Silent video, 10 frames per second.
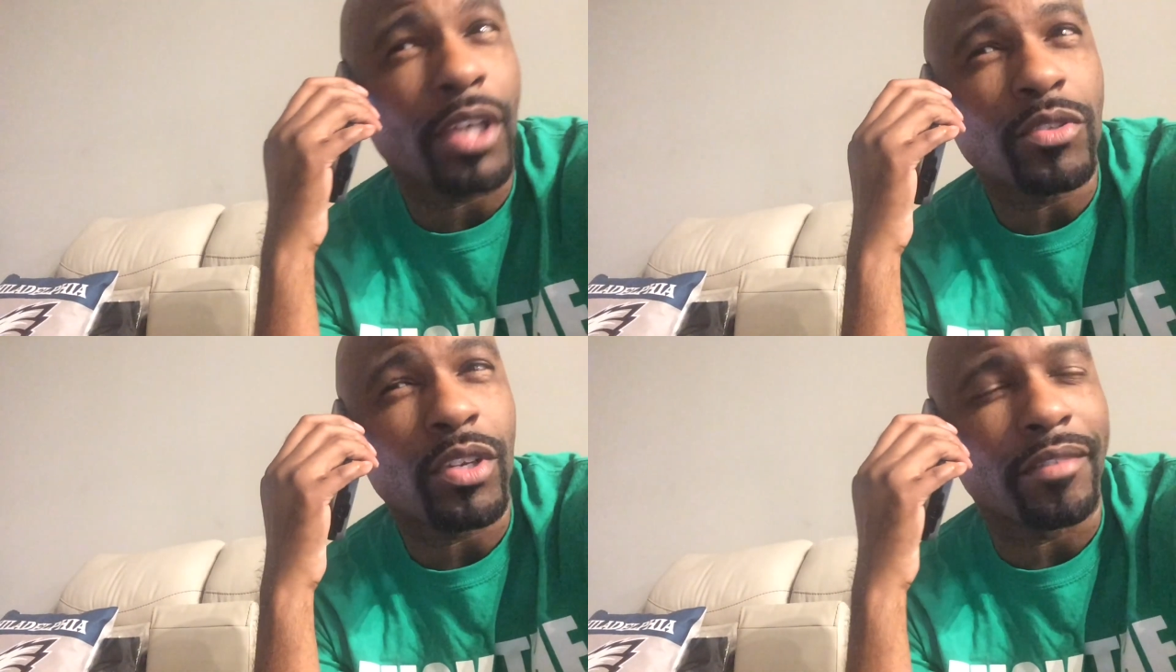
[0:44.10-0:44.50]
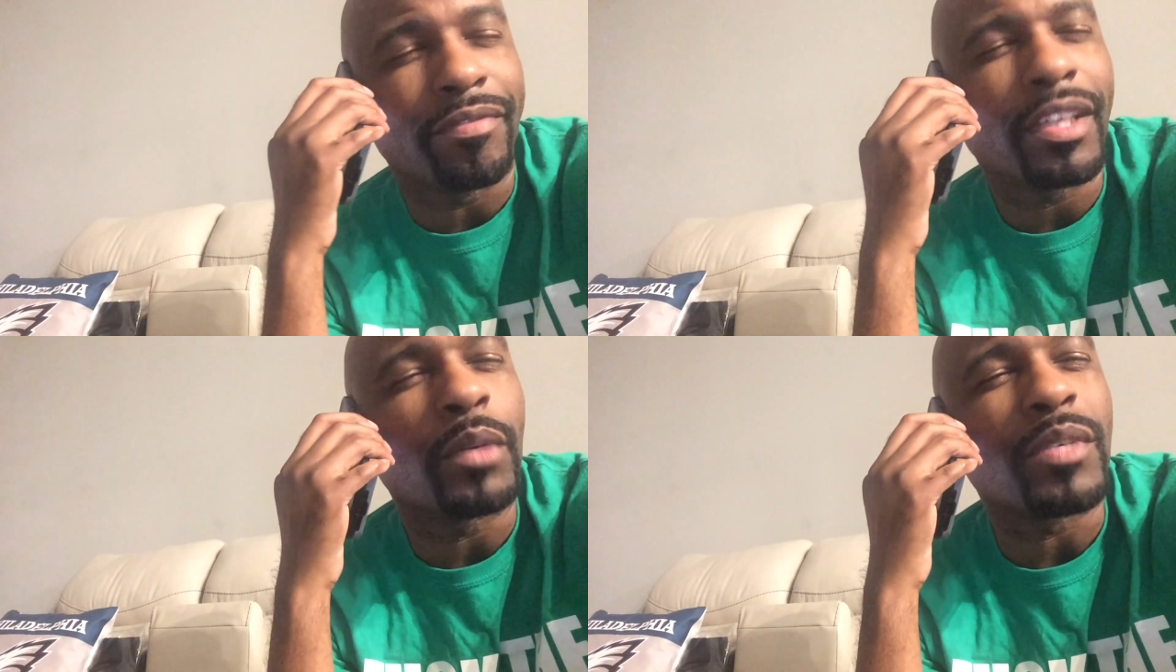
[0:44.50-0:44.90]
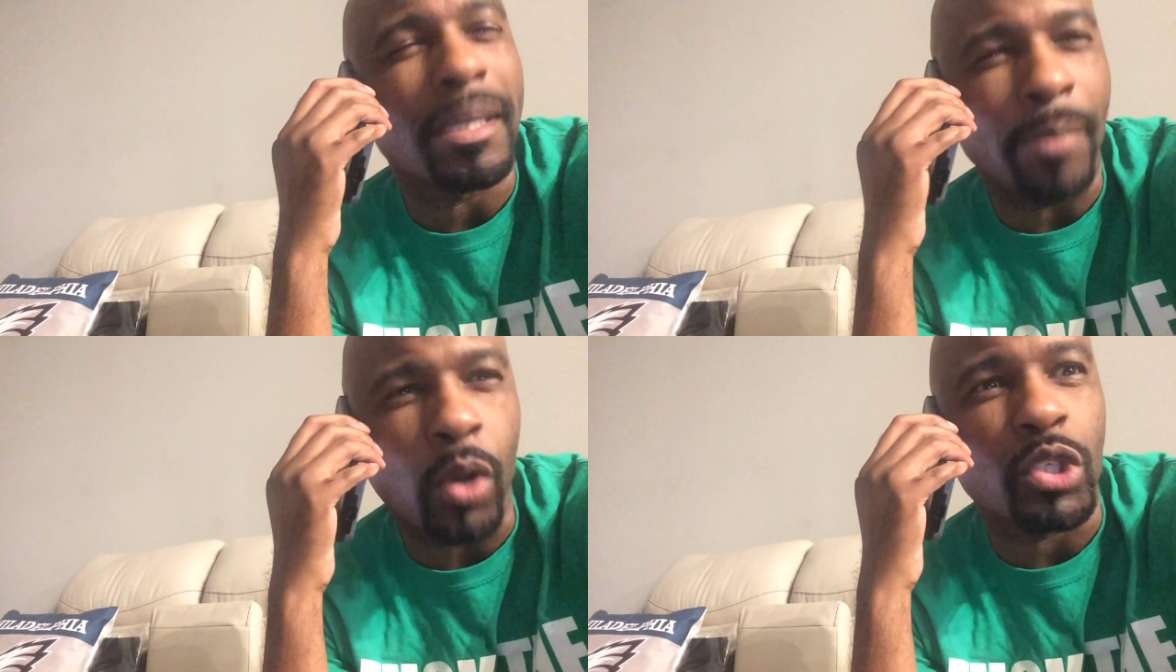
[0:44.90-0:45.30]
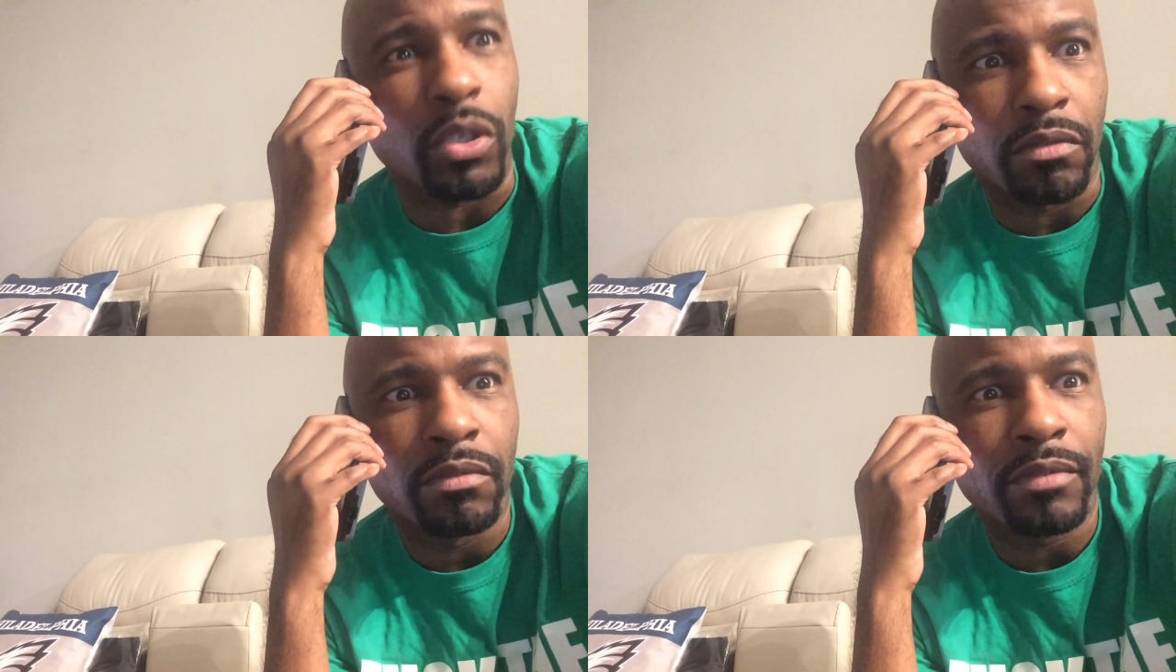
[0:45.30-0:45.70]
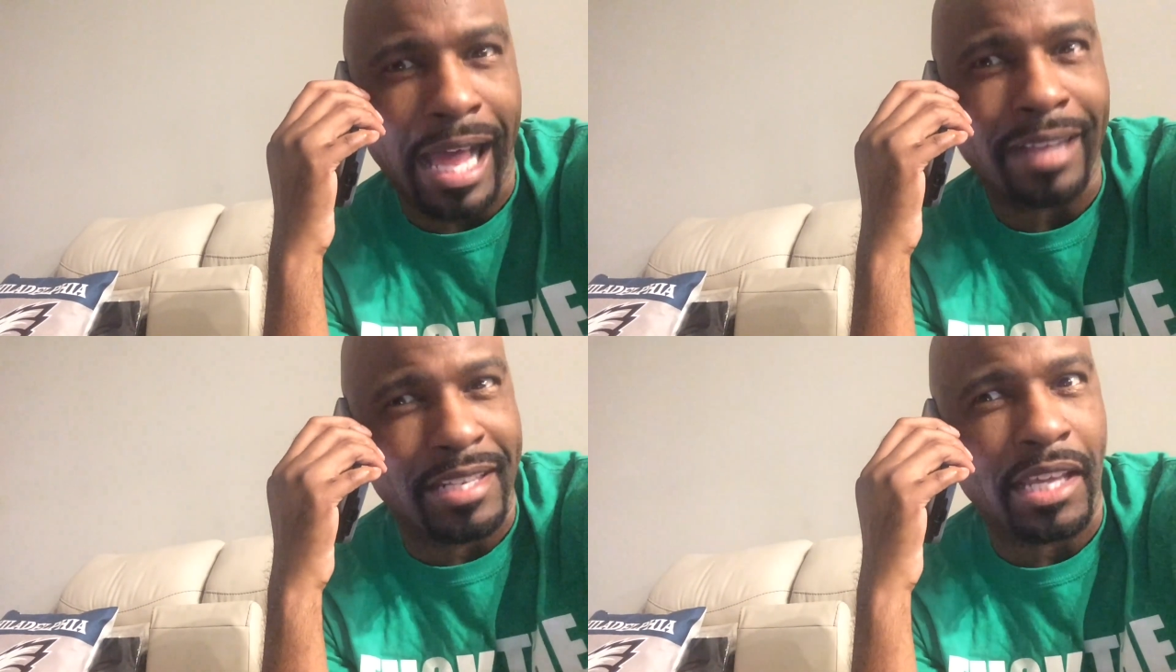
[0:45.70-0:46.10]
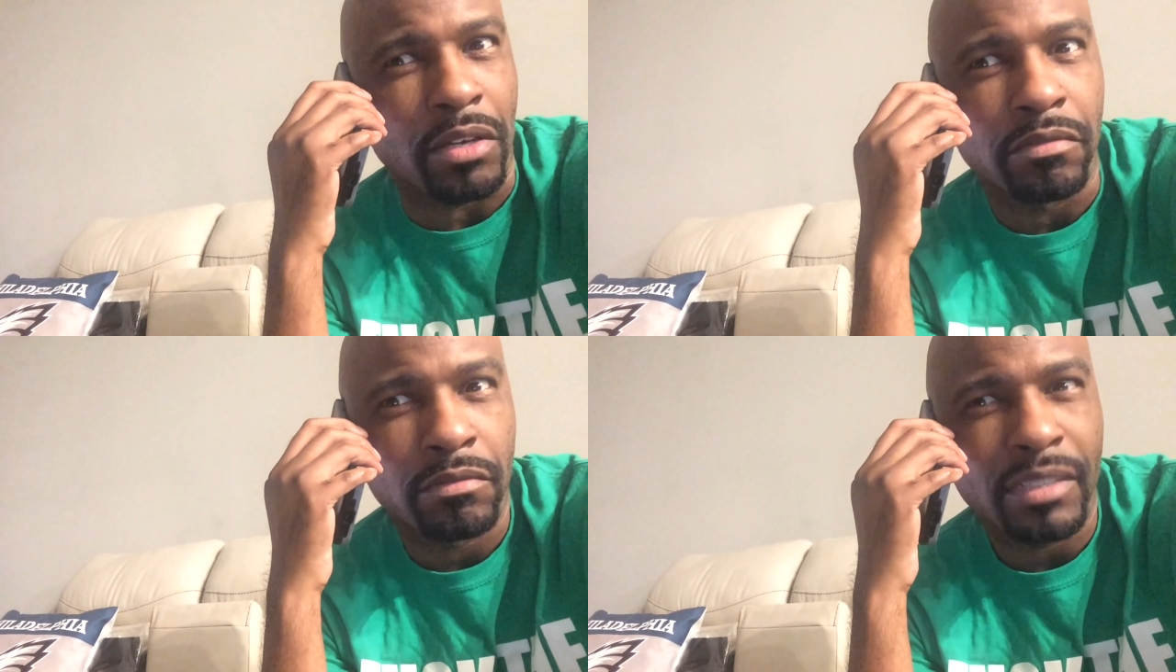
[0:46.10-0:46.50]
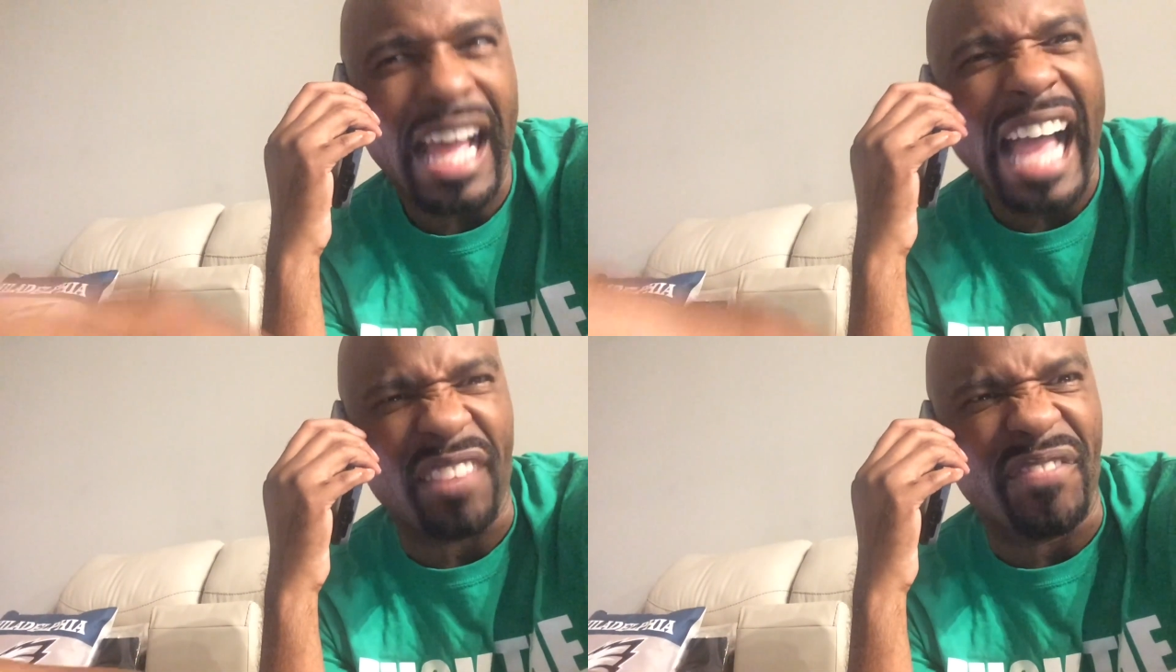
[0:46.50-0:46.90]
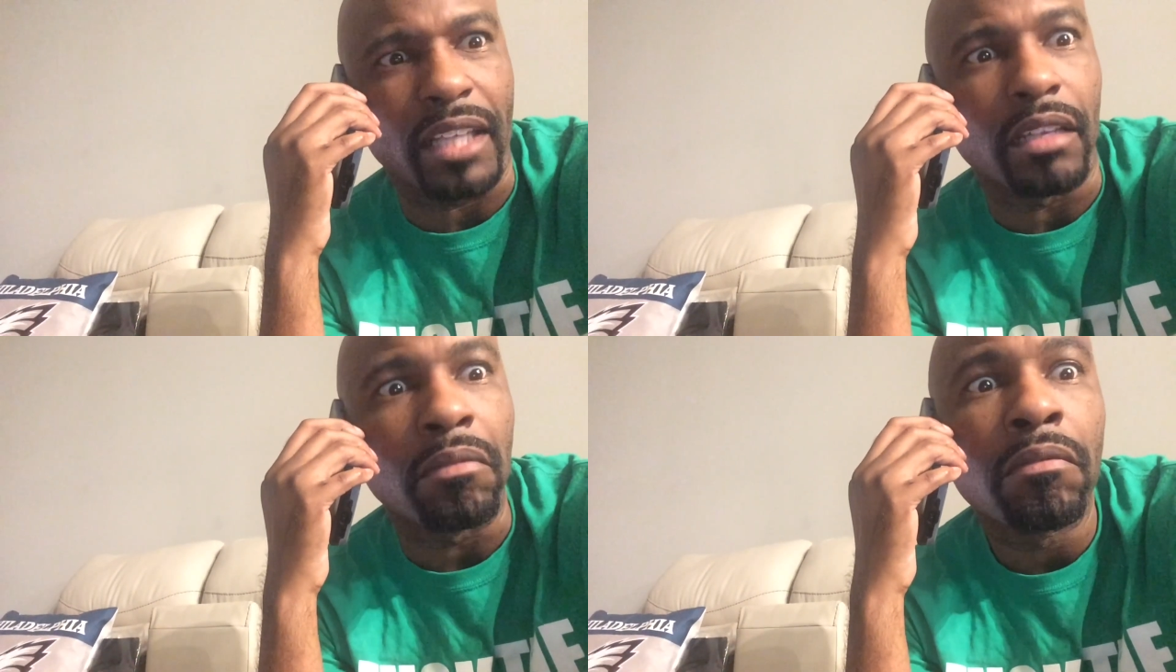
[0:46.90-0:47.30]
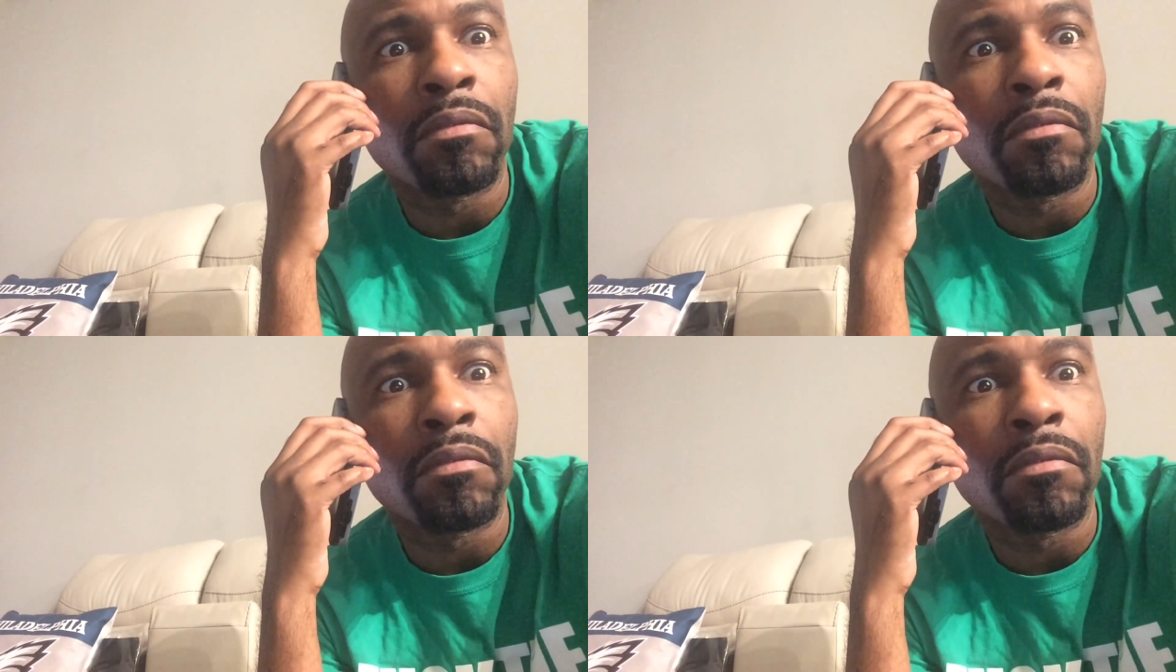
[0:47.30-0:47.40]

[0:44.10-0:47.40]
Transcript: y'all took in Philly was emotional. I could tell. I could feel it.